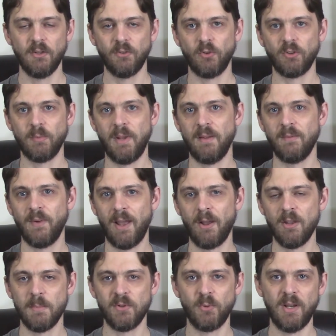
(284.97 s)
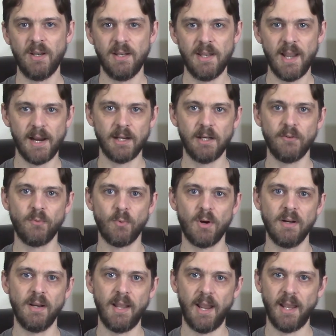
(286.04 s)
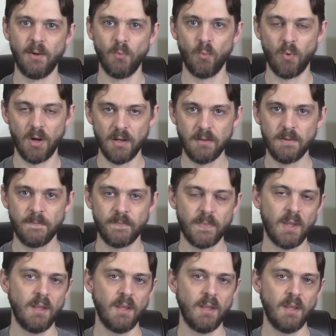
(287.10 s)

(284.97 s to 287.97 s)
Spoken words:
So it's going to be a value between -1 and 1.